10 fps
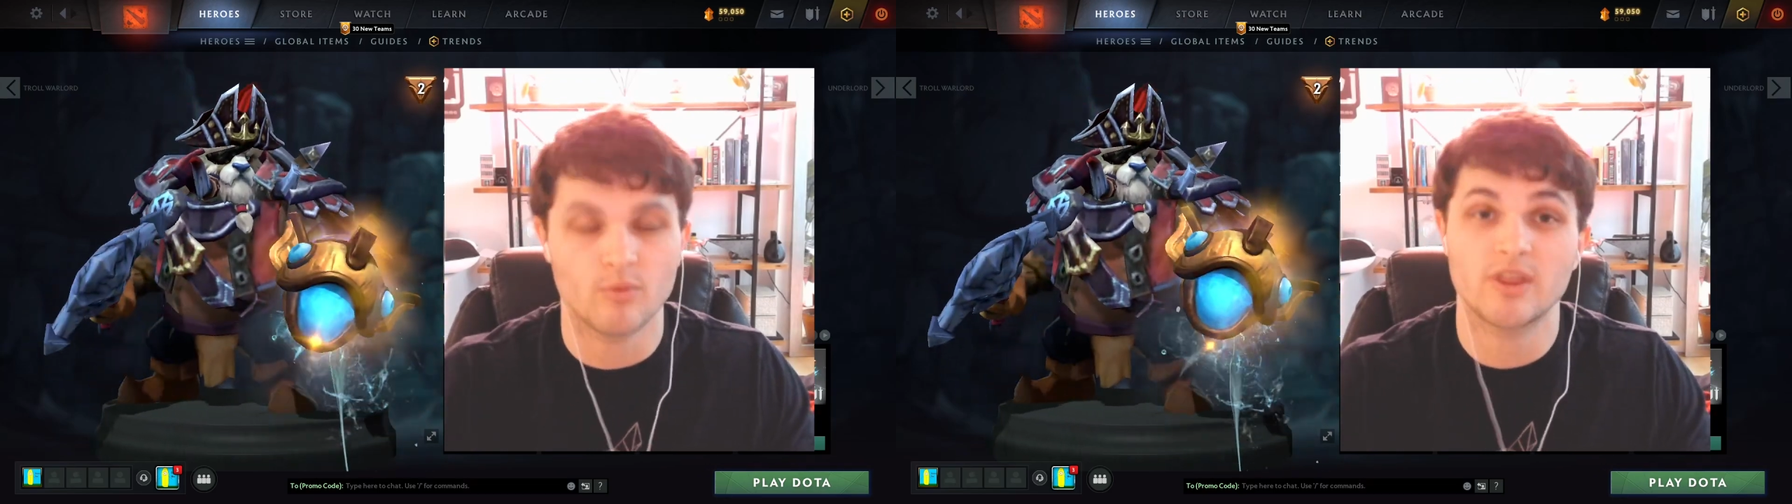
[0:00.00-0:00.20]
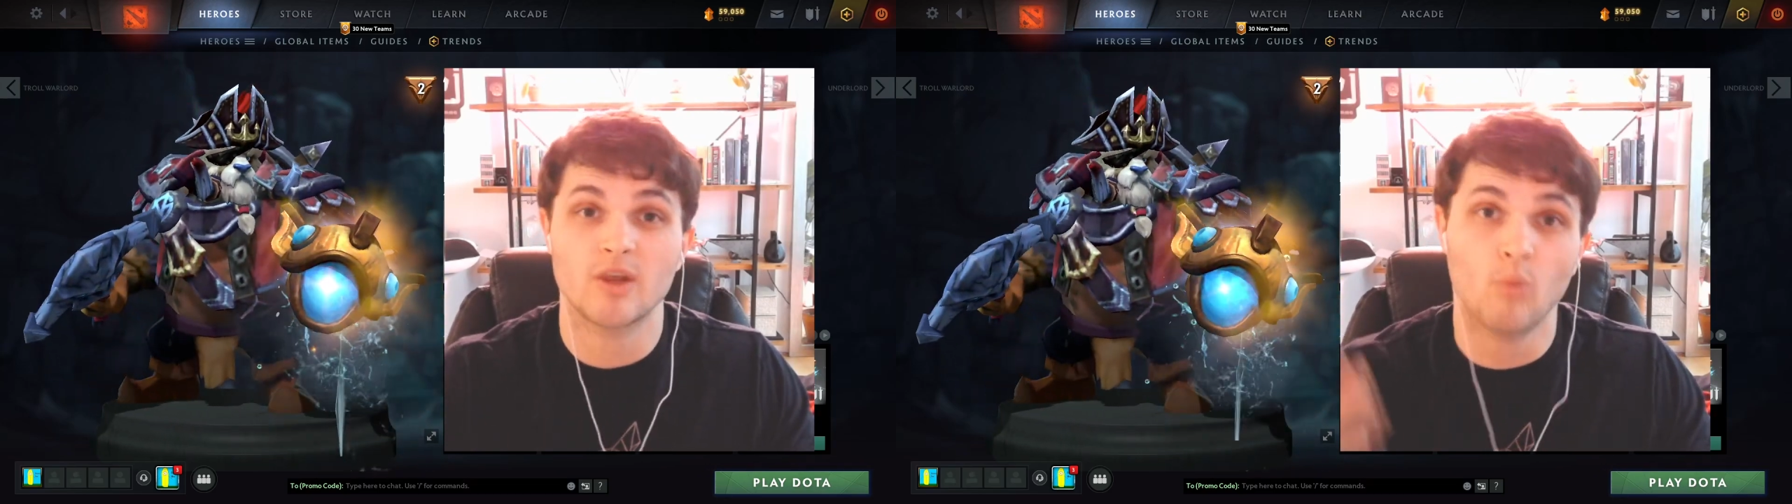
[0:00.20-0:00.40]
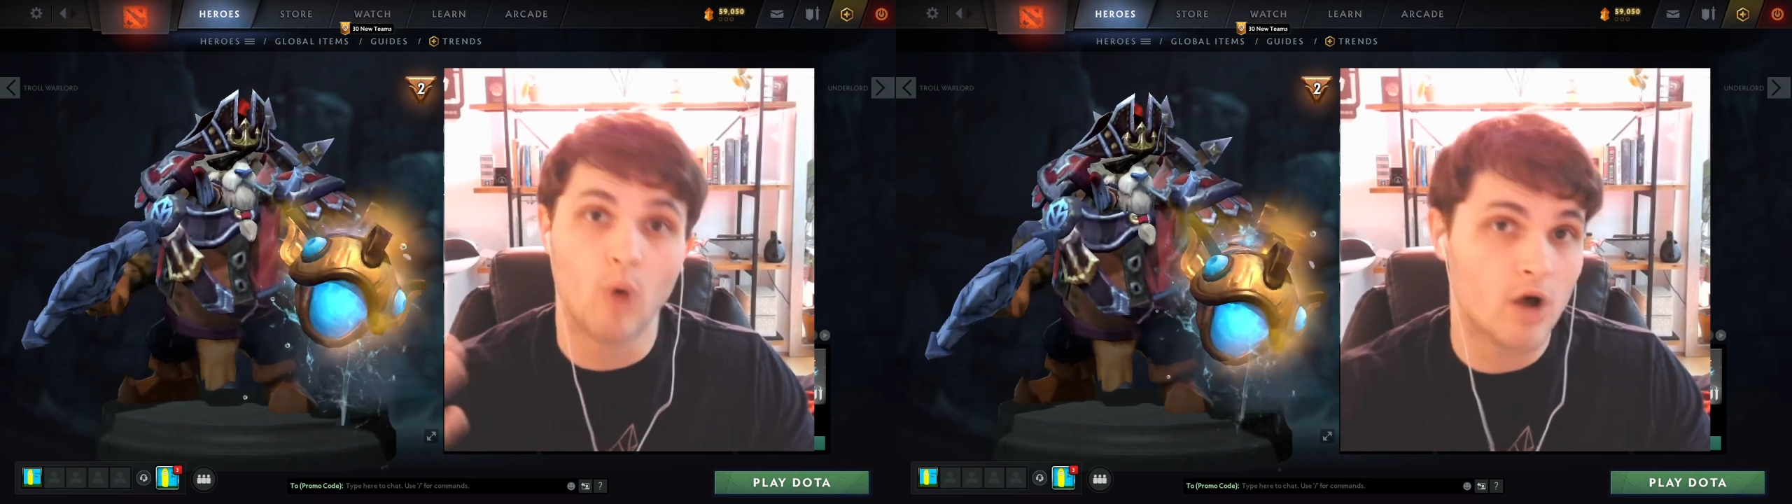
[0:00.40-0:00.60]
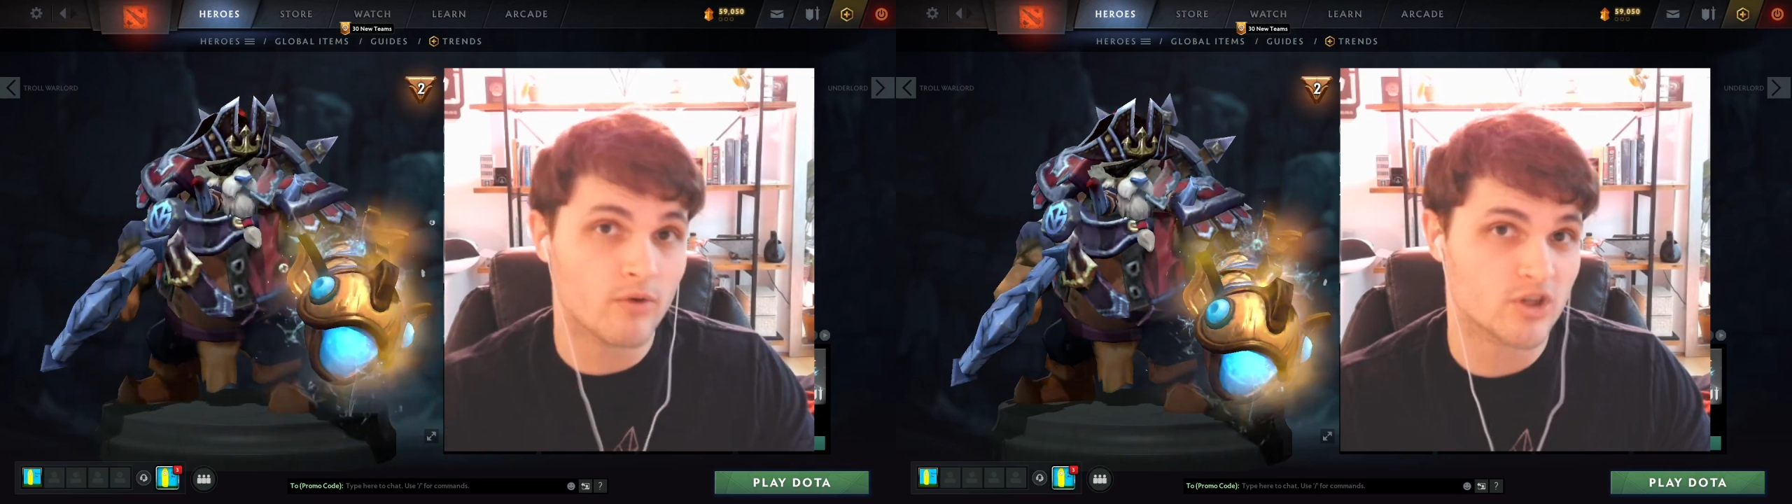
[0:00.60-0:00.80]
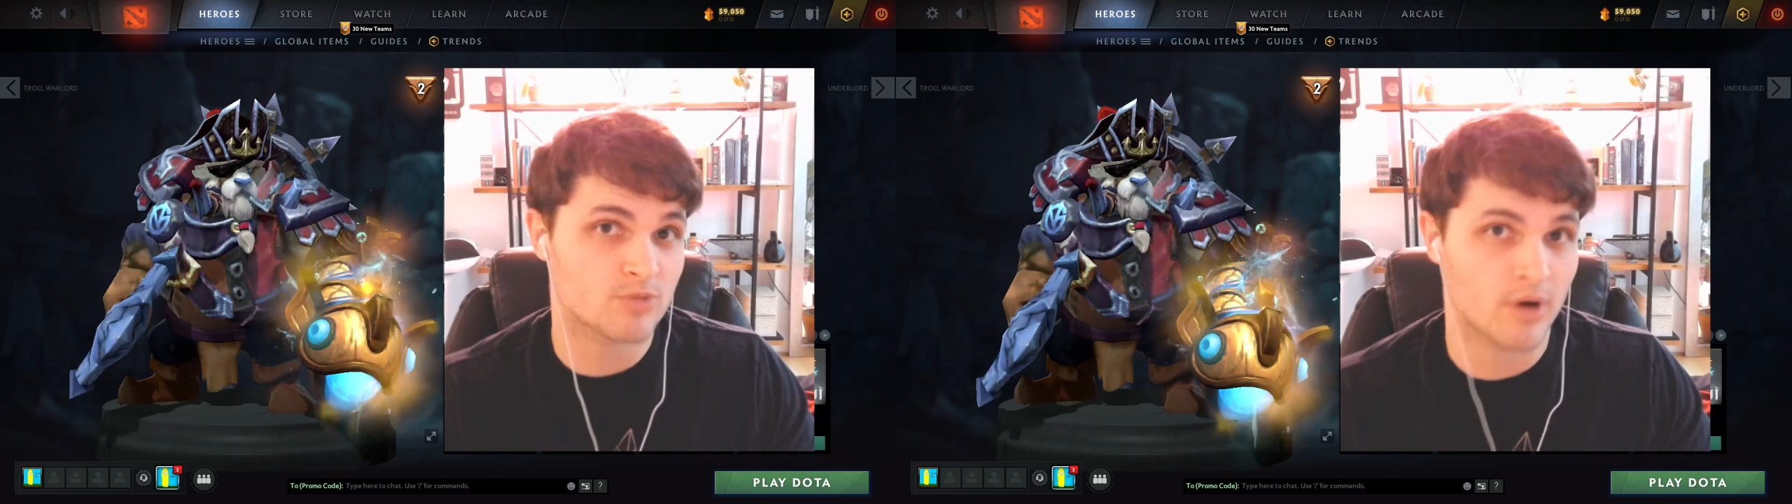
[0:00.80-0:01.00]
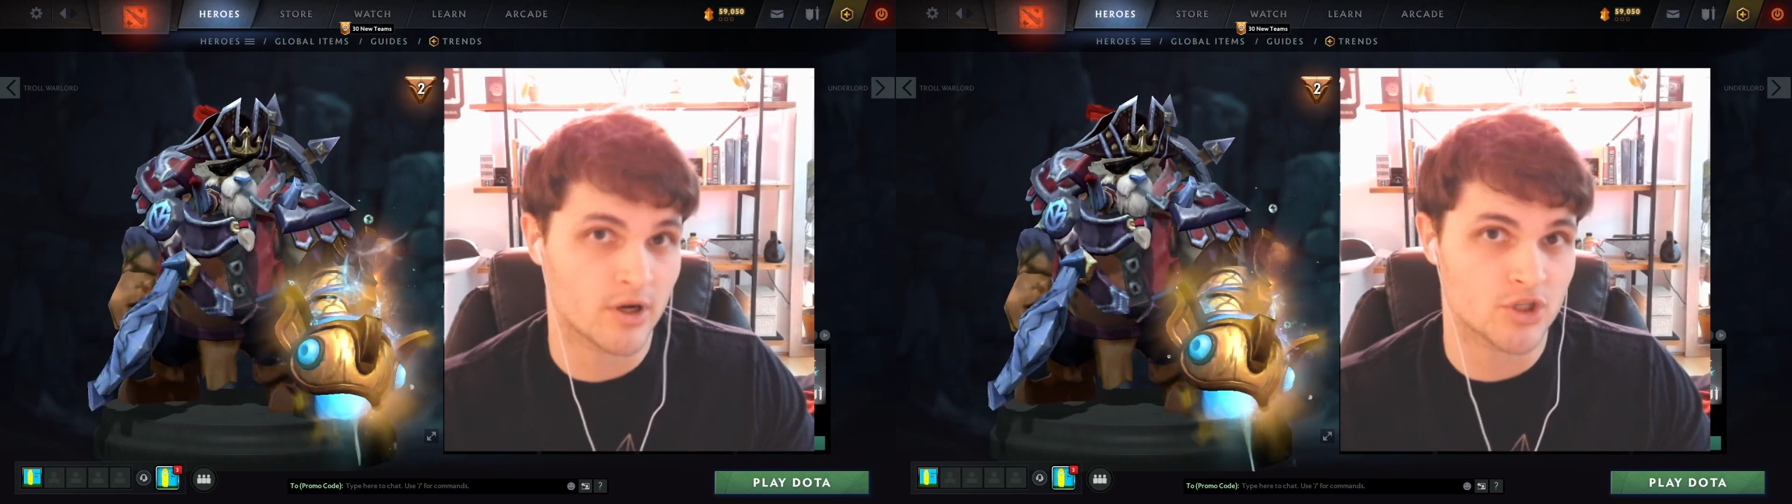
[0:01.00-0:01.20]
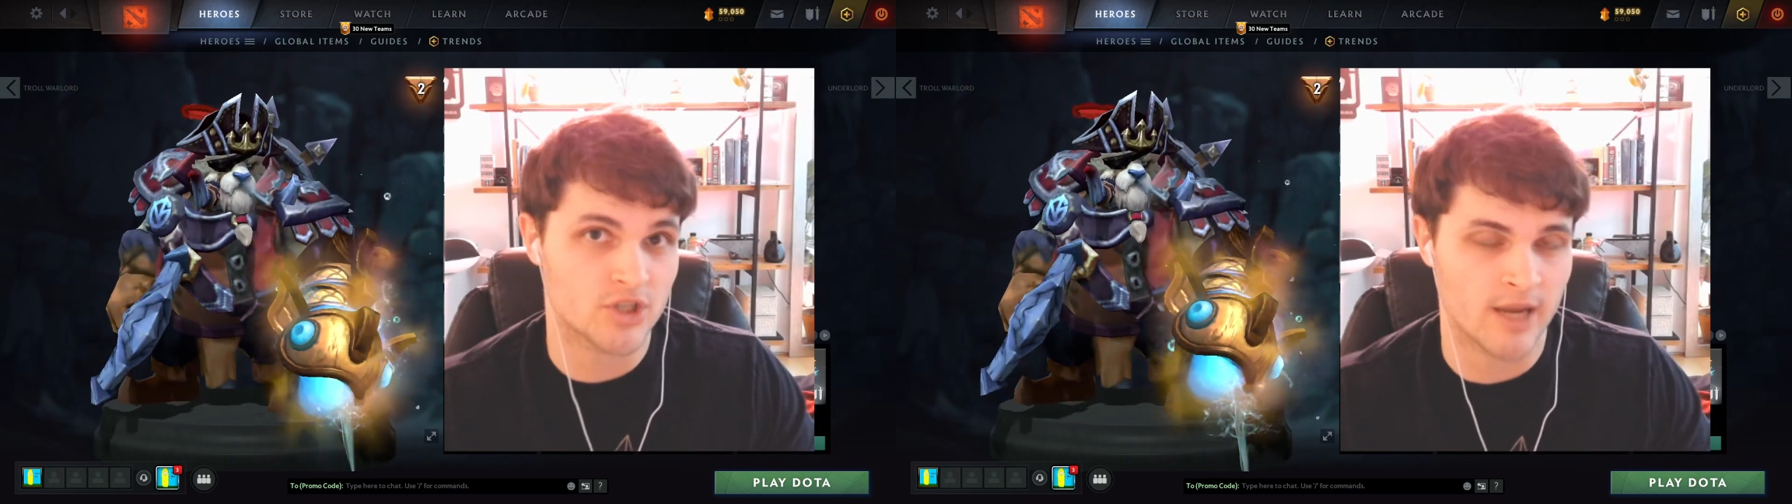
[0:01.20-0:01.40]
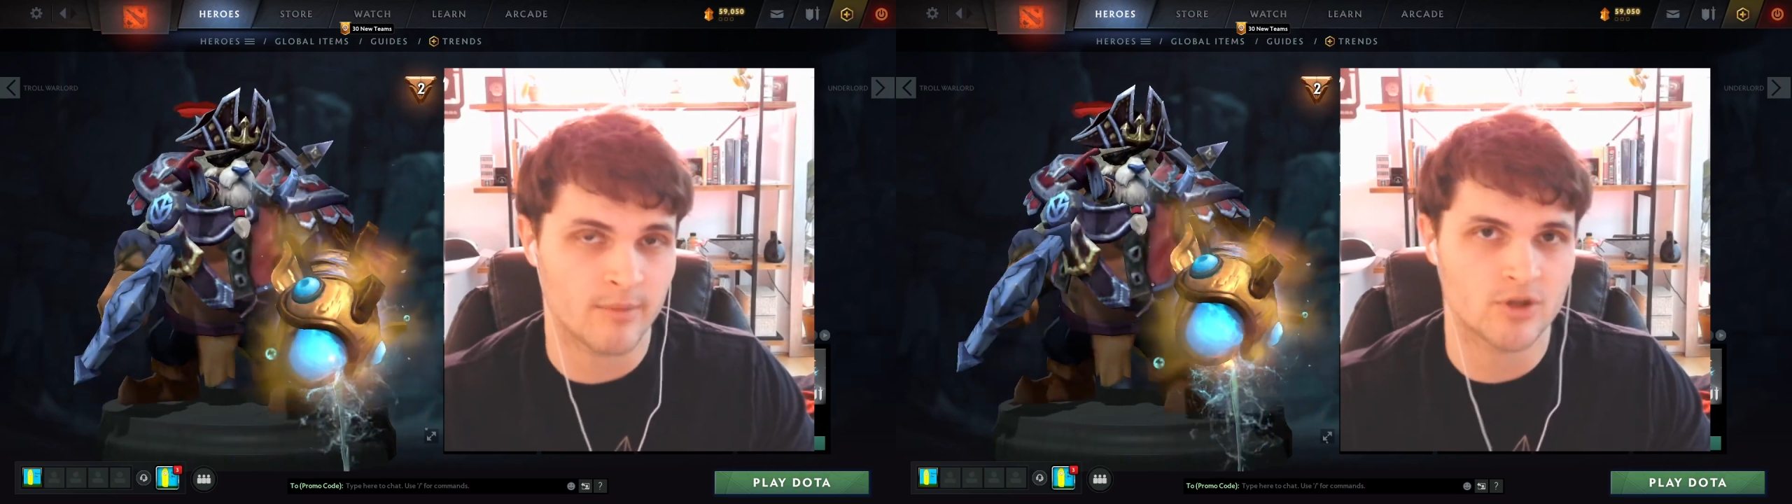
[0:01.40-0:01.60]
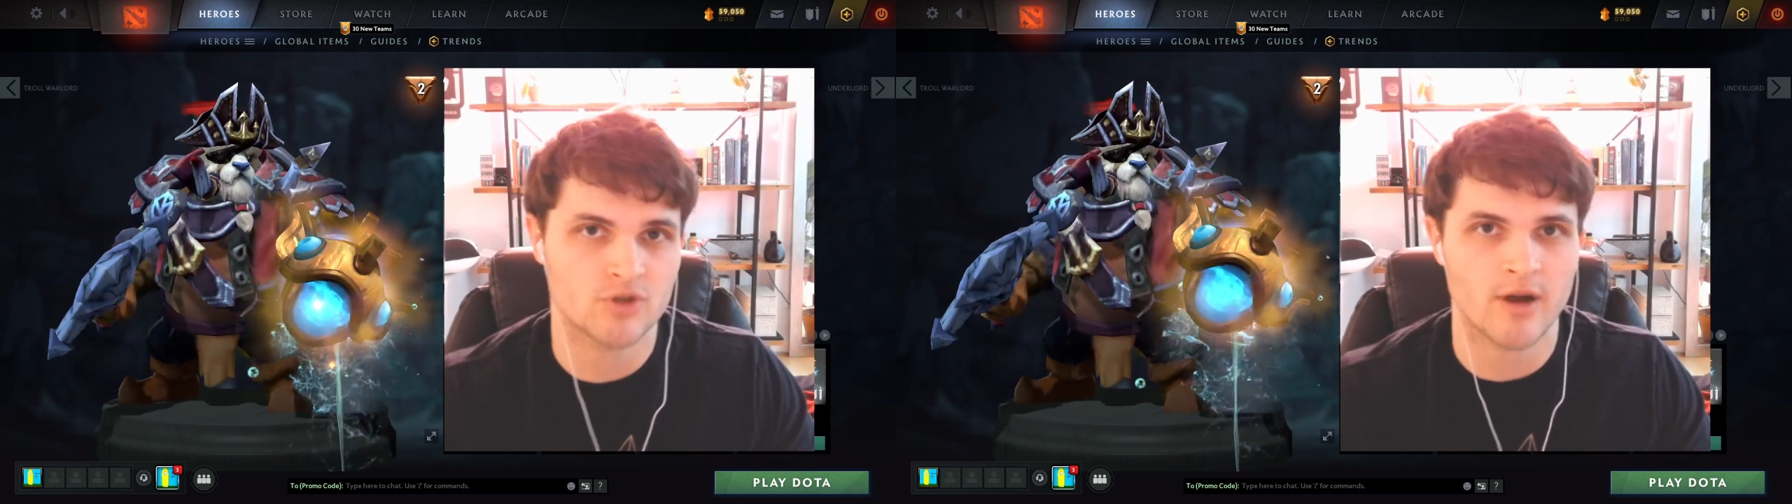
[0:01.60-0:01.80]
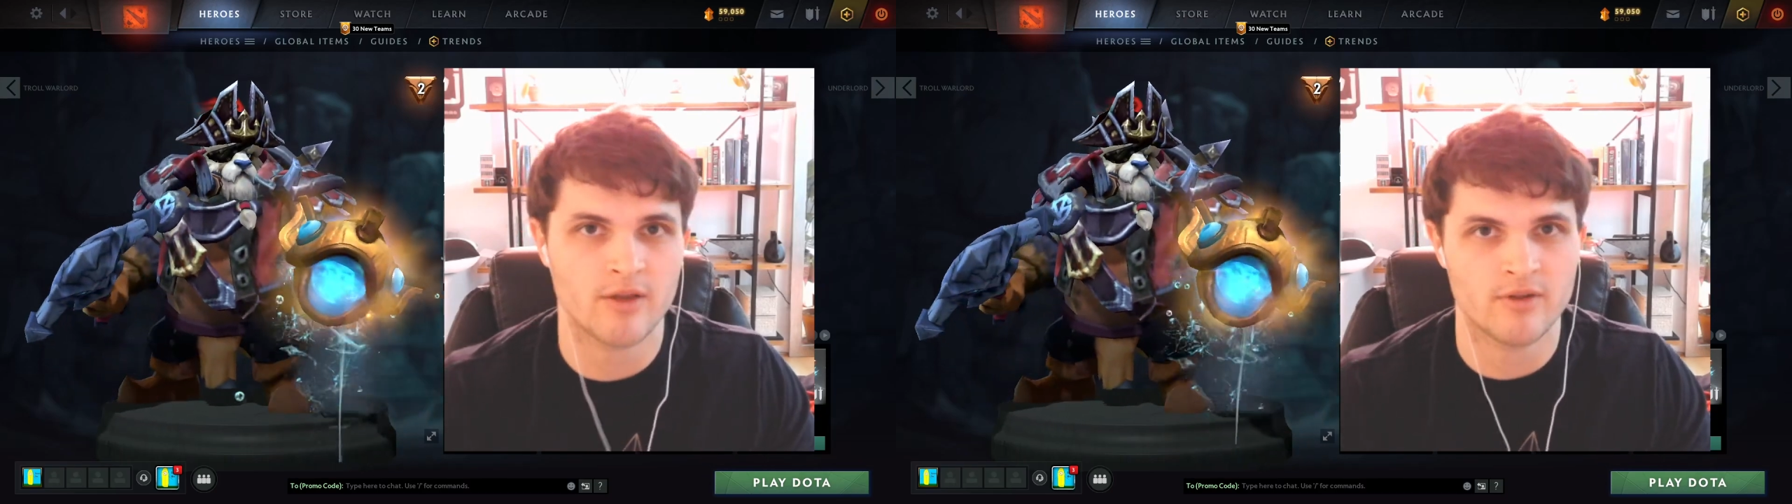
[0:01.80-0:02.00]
with the Walrus Punch damage rather